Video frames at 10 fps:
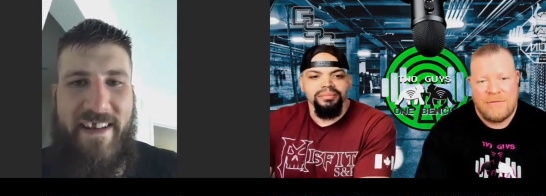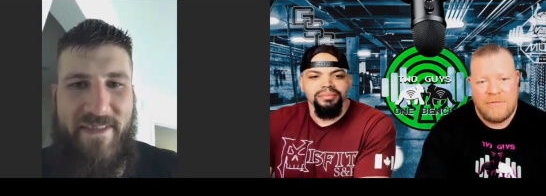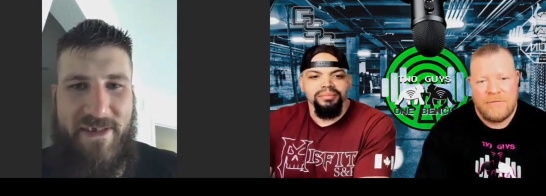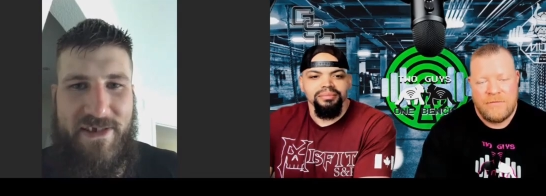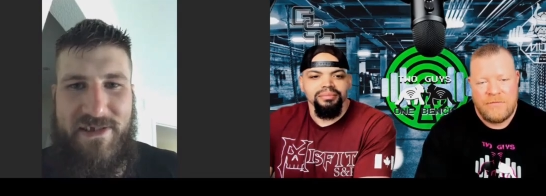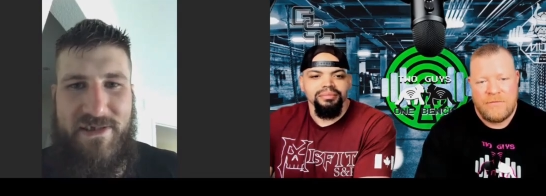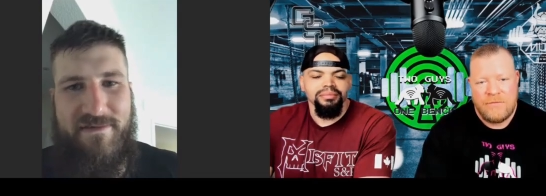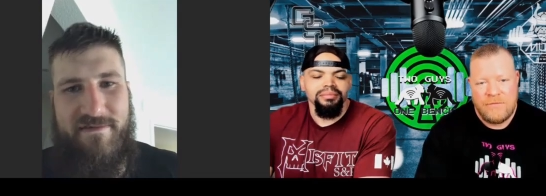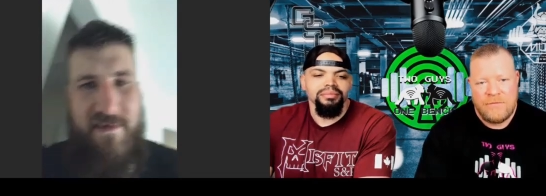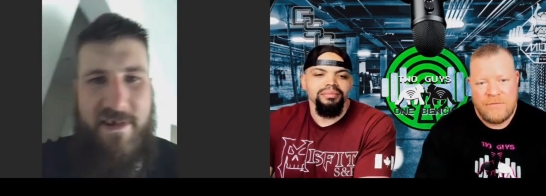Speaker 1: And,
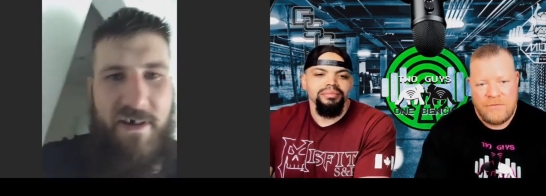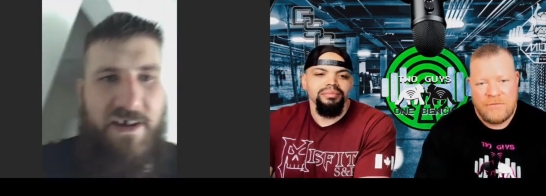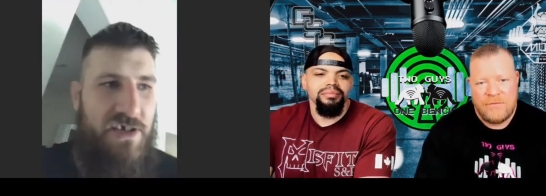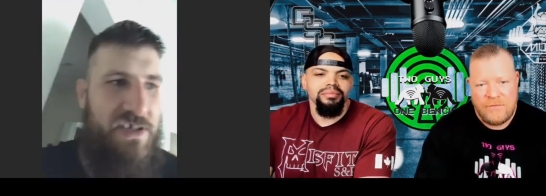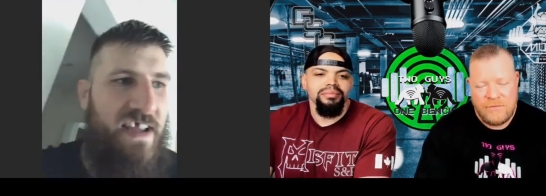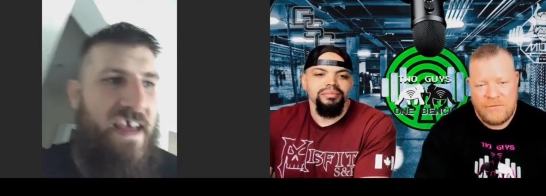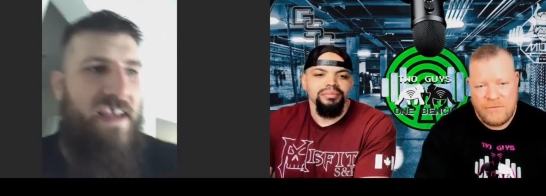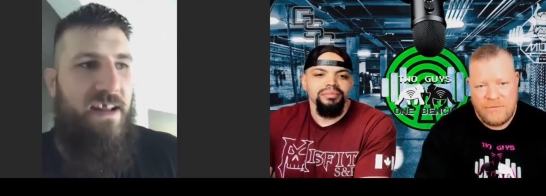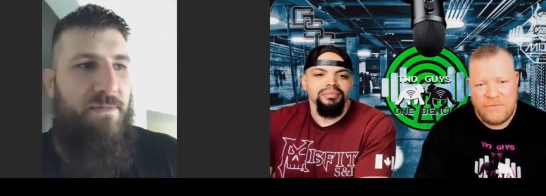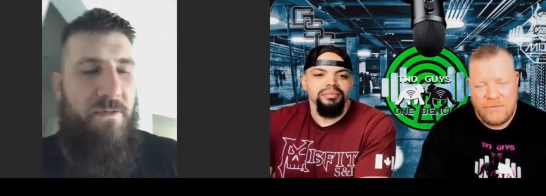you know, I just
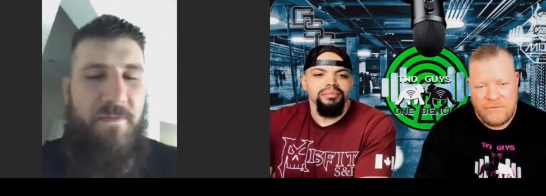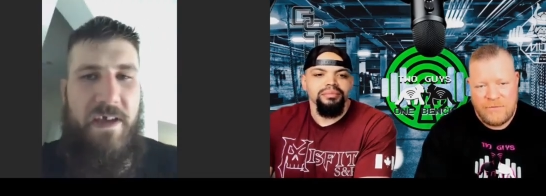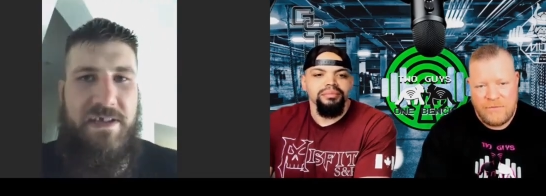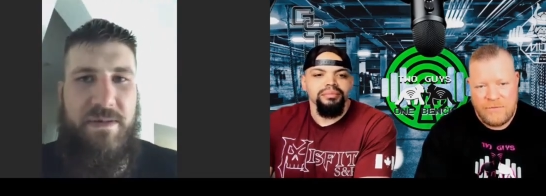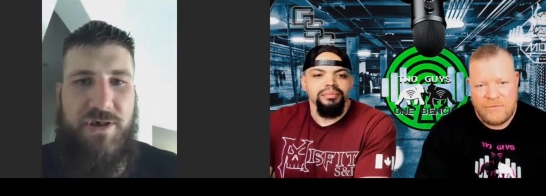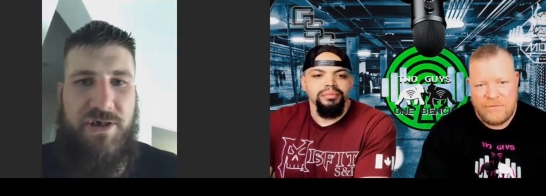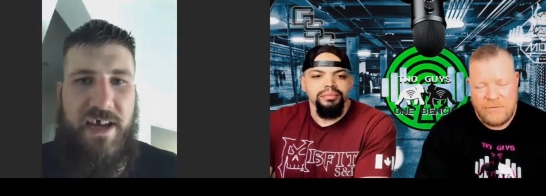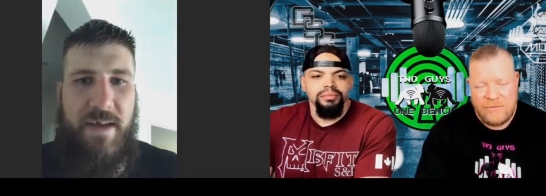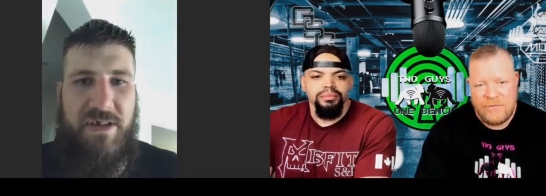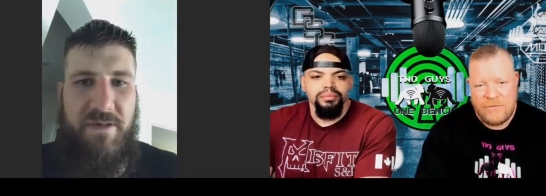hit him in the face a bunch of
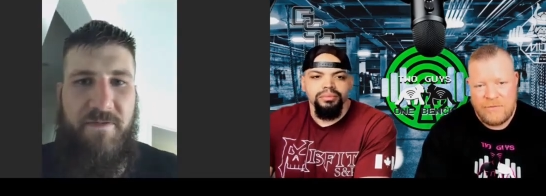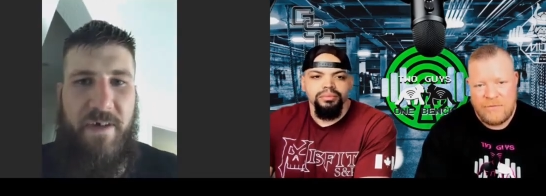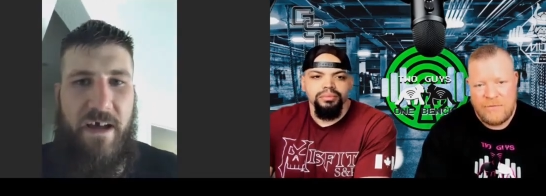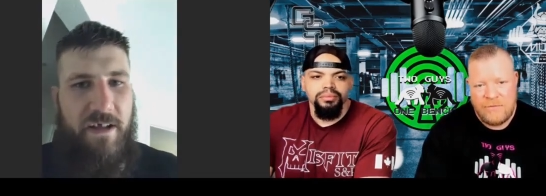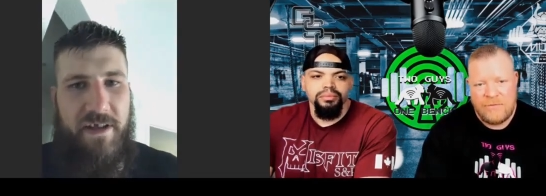times and he fell.